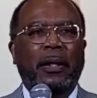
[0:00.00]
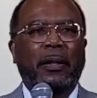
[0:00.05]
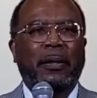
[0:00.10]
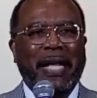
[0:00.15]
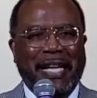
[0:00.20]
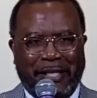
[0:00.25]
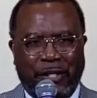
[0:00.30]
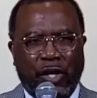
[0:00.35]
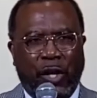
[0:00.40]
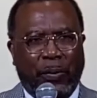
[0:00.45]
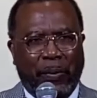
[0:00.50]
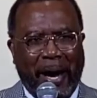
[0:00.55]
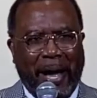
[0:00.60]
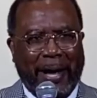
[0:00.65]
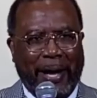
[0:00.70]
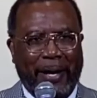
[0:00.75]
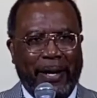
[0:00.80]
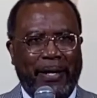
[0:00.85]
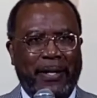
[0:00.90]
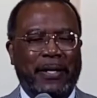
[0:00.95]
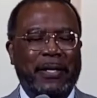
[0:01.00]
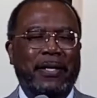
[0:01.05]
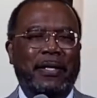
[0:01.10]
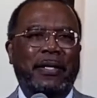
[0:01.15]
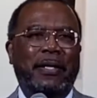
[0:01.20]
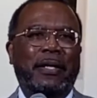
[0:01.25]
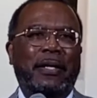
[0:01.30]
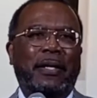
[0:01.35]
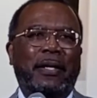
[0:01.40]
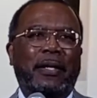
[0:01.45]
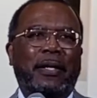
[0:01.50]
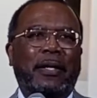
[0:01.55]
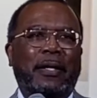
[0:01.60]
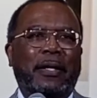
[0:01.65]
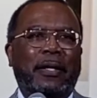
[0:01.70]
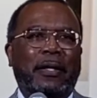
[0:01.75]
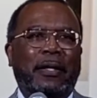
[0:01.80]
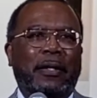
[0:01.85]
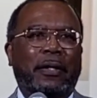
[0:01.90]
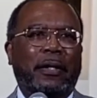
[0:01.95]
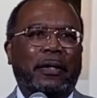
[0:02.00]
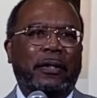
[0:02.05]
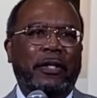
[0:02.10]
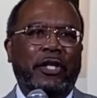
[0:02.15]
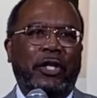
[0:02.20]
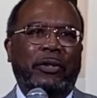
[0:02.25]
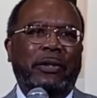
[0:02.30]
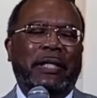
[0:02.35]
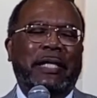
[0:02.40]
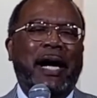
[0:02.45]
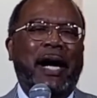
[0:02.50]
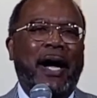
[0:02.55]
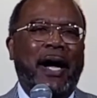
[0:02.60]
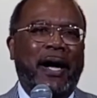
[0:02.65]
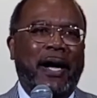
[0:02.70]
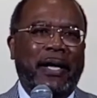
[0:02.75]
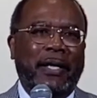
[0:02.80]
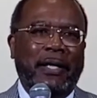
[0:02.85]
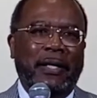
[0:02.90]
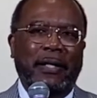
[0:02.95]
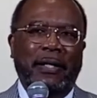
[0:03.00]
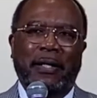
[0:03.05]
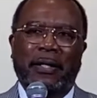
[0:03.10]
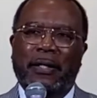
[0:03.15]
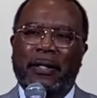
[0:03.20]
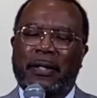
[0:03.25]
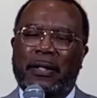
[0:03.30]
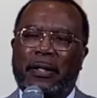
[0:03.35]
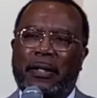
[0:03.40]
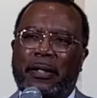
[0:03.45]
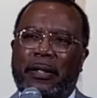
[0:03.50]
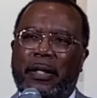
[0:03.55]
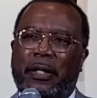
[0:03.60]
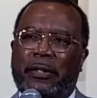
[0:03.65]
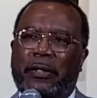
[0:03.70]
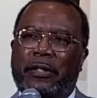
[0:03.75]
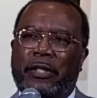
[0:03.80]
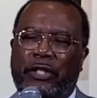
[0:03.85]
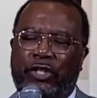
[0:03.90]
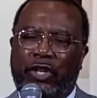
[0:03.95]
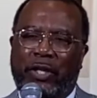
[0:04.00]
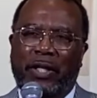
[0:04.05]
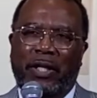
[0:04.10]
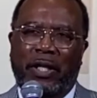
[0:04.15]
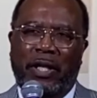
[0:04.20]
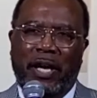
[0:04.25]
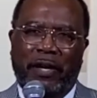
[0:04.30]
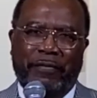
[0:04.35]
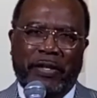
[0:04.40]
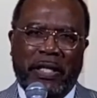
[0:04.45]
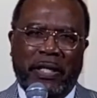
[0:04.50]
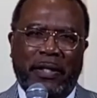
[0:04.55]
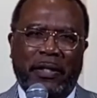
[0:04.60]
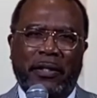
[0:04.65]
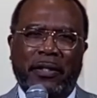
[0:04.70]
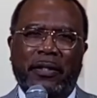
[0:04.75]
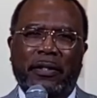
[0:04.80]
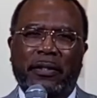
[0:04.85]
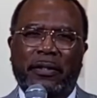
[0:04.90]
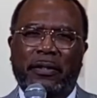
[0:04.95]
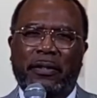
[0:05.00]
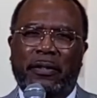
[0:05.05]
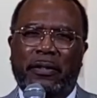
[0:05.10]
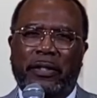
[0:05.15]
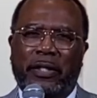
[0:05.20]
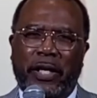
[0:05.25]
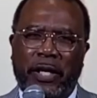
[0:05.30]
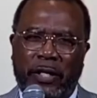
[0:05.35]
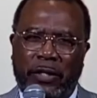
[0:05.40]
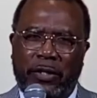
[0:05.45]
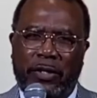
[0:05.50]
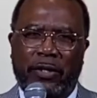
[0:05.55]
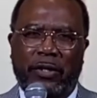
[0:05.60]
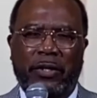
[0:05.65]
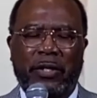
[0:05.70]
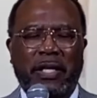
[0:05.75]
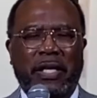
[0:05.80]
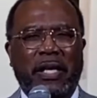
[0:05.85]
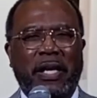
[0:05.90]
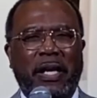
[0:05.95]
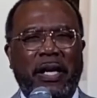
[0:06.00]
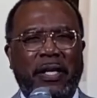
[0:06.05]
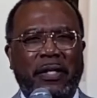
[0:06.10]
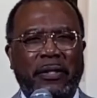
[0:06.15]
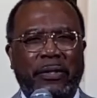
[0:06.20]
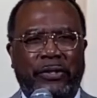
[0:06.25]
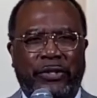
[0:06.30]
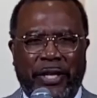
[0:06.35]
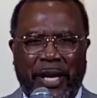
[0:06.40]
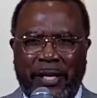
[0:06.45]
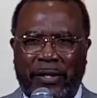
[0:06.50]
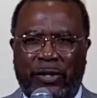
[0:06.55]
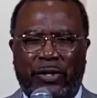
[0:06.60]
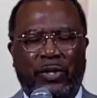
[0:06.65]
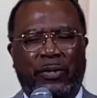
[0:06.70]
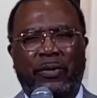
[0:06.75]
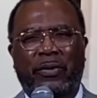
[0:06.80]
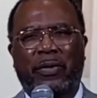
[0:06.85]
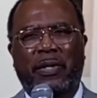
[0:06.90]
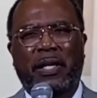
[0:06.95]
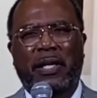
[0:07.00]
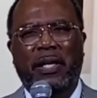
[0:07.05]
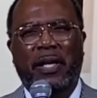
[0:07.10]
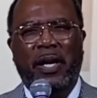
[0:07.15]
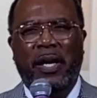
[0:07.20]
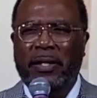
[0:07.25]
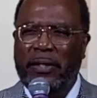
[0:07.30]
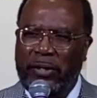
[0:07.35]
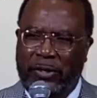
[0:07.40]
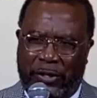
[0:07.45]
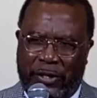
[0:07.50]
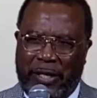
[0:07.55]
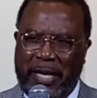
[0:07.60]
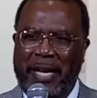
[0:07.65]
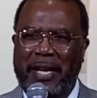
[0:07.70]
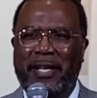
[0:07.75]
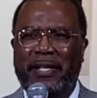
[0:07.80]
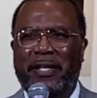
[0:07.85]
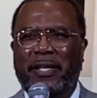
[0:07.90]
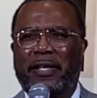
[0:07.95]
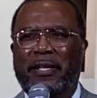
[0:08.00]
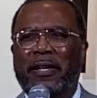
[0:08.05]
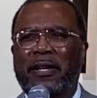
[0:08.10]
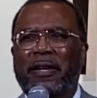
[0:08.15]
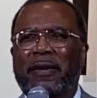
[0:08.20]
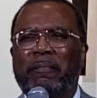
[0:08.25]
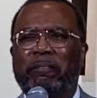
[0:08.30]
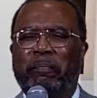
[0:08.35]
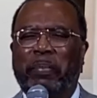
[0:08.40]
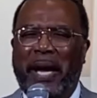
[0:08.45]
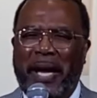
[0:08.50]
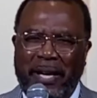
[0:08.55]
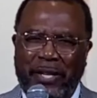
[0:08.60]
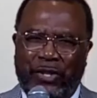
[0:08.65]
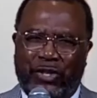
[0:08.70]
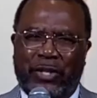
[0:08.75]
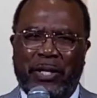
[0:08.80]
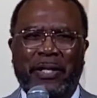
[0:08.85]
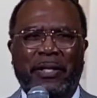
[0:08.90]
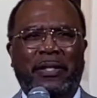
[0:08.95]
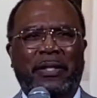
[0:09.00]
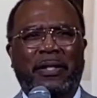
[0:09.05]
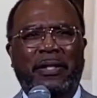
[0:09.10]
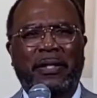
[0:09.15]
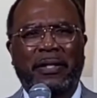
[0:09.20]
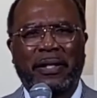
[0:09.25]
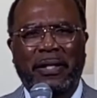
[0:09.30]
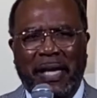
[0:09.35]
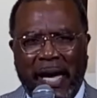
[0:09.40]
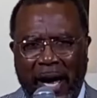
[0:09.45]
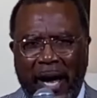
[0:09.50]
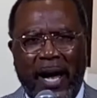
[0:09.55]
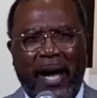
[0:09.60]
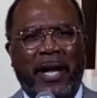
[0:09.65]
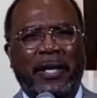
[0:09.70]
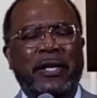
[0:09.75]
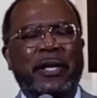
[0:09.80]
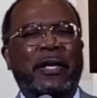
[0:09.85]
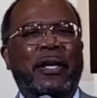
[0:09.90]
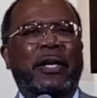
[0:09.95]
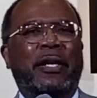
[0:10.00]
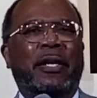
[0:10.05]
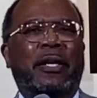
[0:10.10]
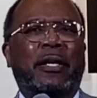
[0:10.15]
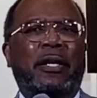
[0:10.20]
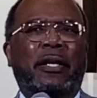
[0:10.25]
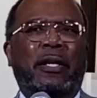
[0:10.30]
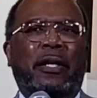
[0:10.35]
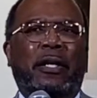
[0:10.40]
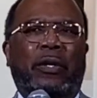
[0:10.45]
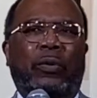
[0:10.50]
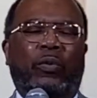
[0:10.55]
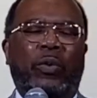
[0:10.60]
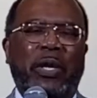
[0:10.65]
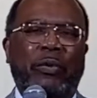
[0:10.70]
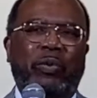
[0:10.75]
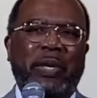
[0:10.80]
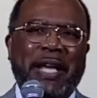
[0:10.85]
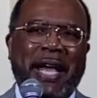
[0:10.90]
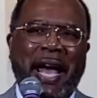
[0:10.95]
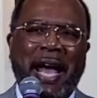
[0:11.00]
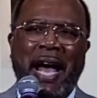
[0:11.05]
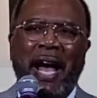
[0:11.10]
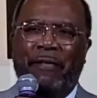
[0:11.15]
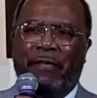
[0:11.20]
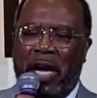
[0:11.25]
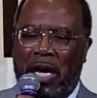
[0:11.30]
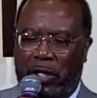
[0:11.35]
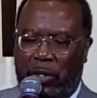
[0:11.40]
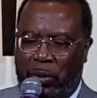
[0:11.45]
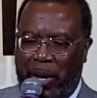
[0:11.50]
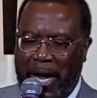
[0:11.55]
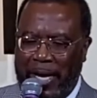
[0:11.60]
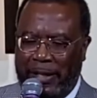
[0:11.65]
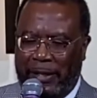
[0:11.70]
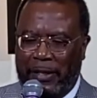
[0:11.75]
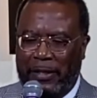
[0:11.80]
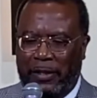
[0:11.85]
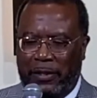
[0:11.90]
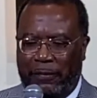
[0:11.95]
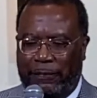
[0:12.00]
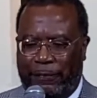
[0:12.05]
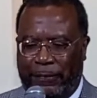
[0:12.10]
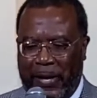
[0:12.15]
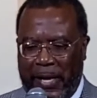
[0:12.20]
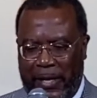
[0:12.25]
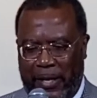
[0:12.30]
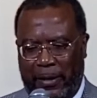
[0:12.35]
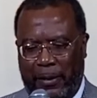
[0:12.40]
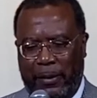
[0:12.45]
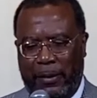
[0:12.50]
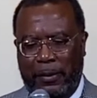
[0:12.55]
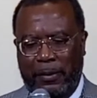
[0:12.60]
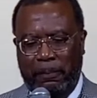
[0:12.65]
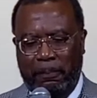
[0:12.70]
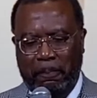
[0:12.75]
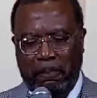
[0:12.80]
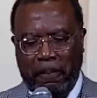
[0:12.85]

That's all right. You know, God is such a loving tender, gentle, understanding, yes. patient God when we have our crisis of faith. Yes.